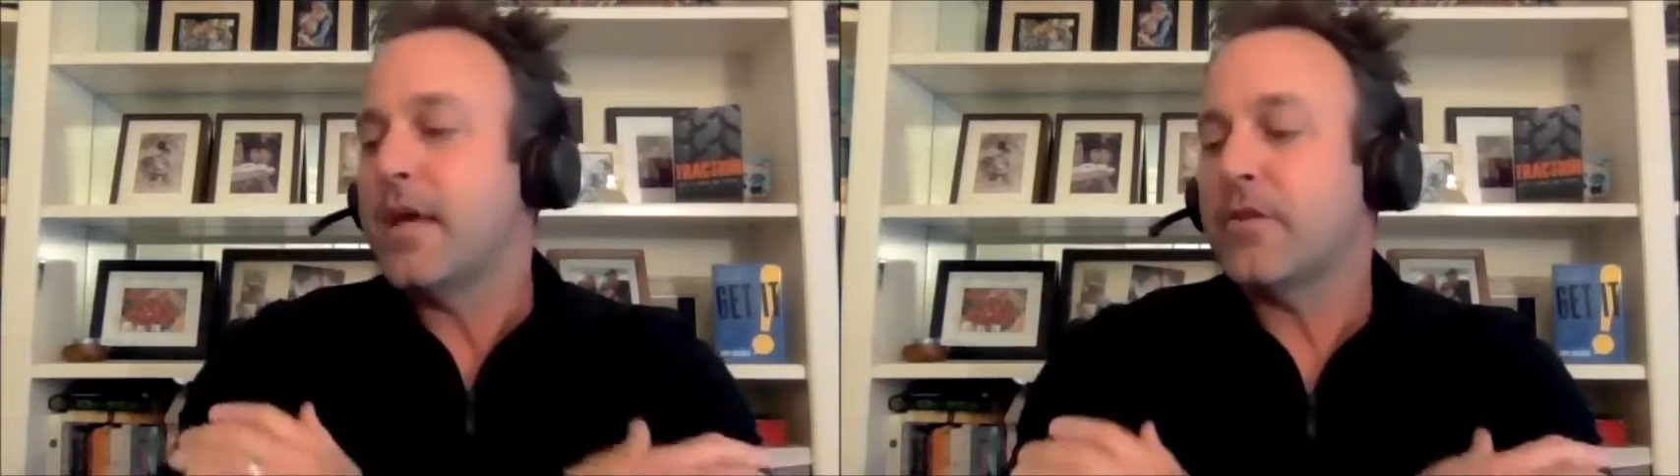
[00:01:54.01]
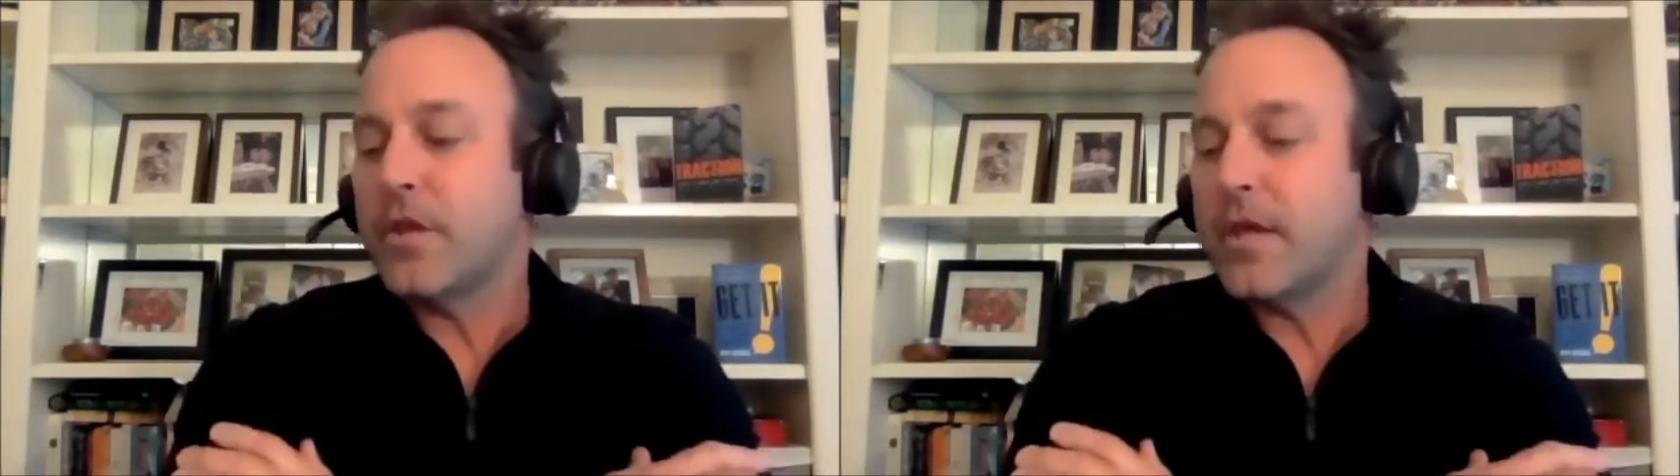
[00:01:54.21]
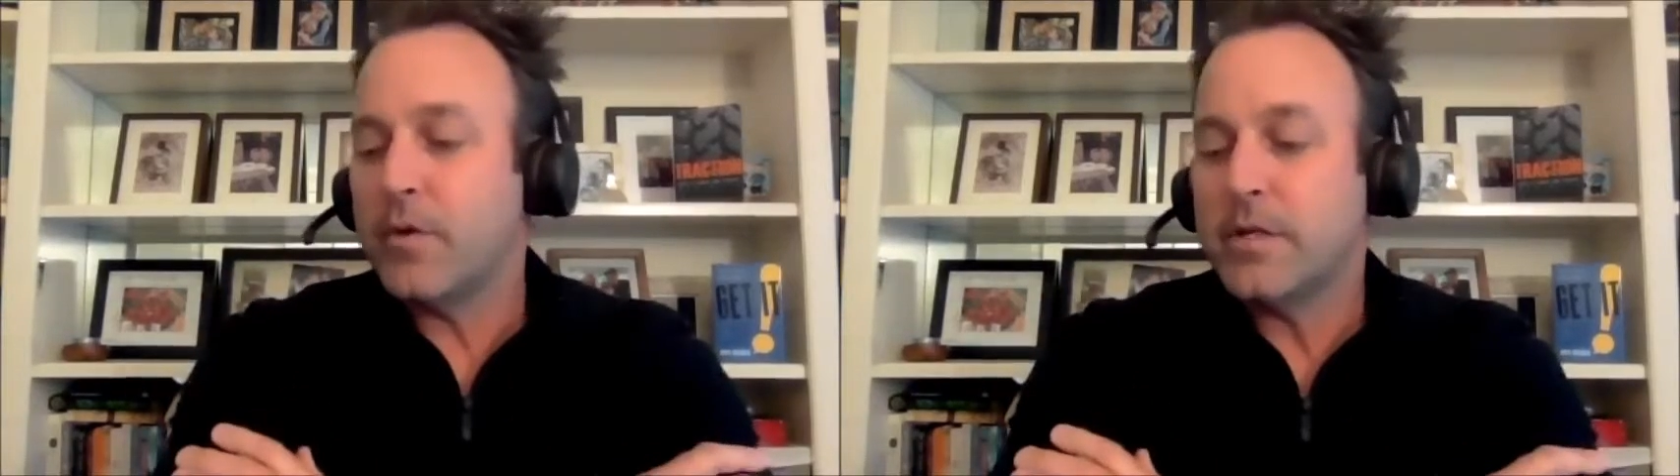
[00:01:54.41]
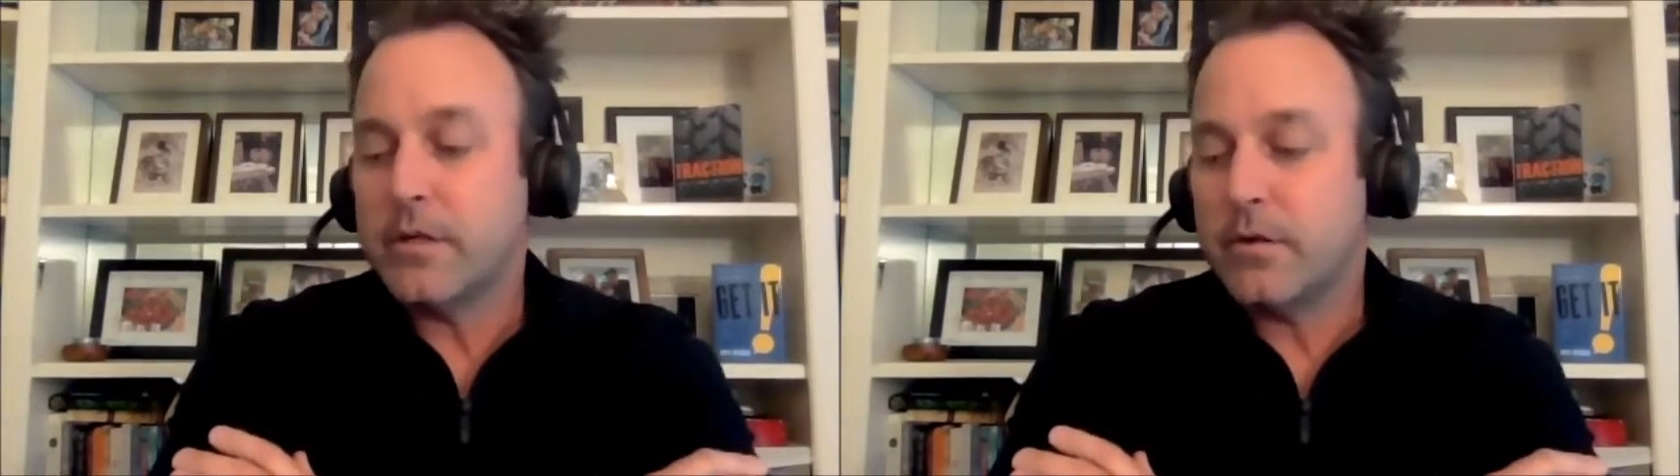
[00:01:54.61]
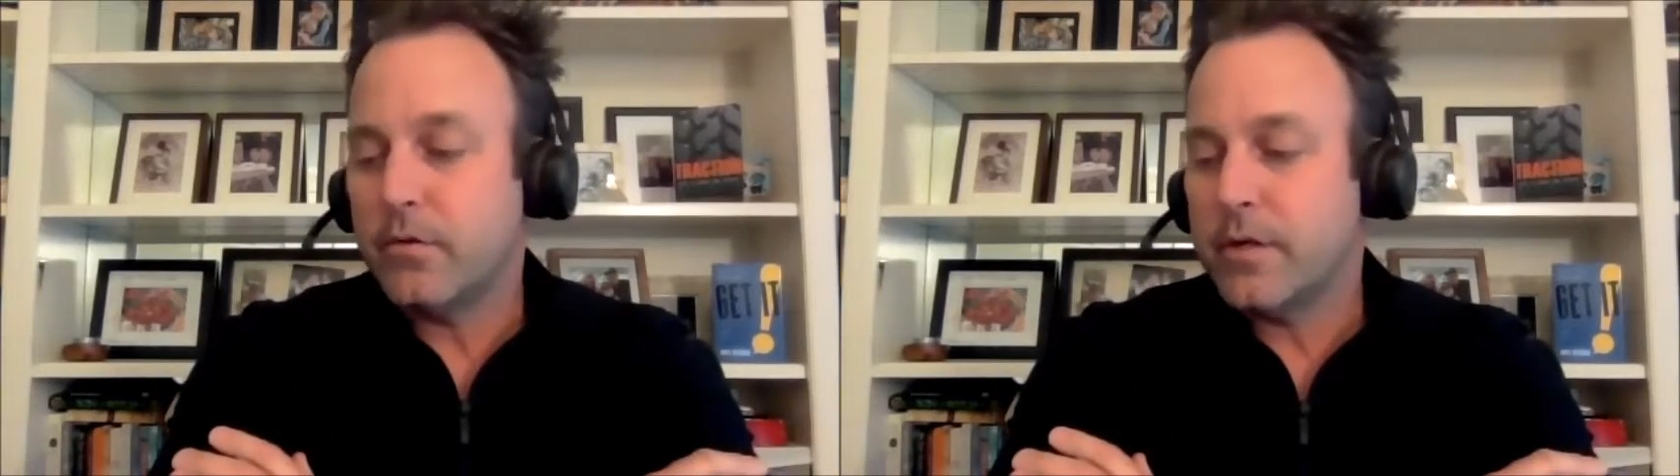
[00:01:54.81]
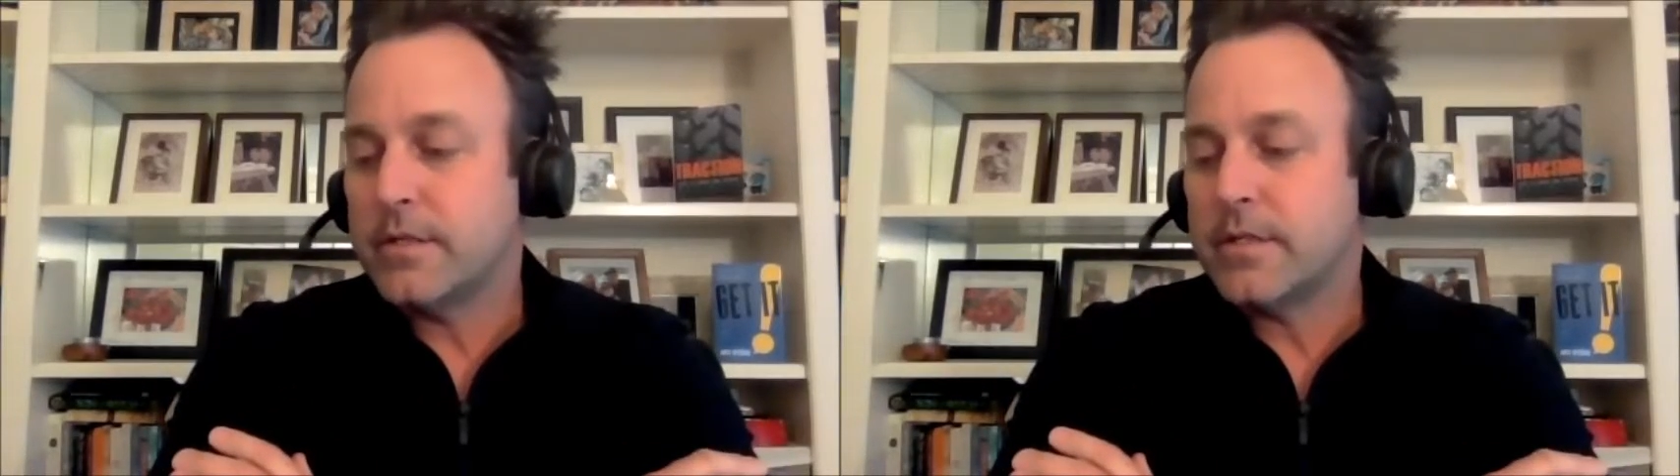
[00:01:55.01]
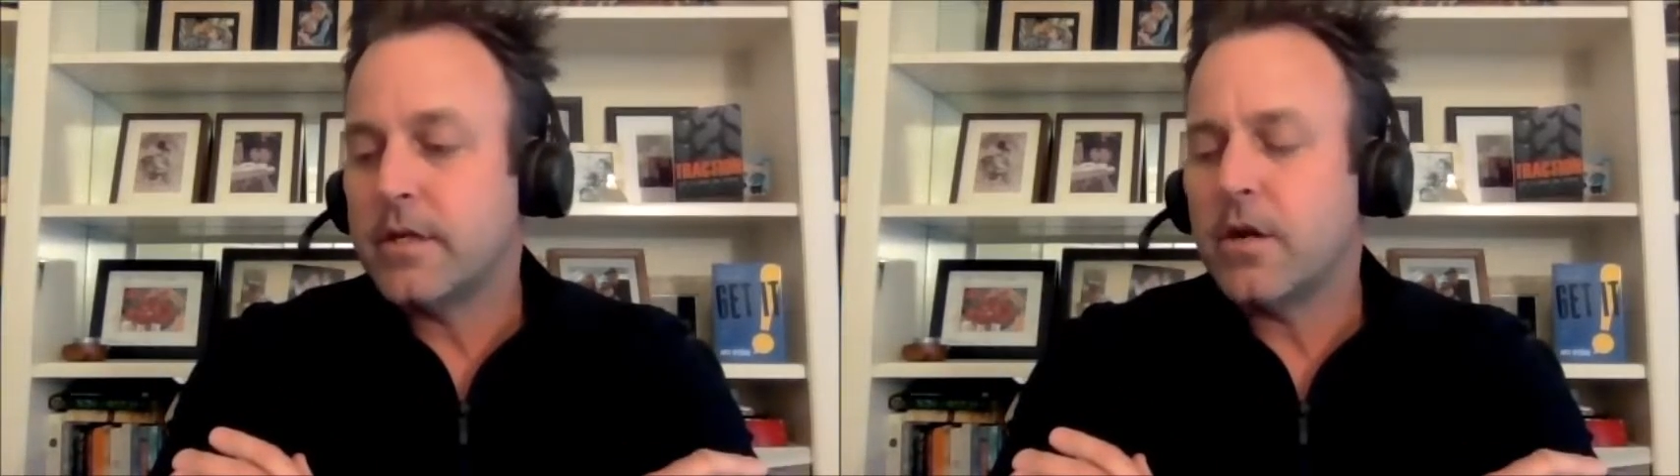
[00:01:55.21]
The other thing we do is,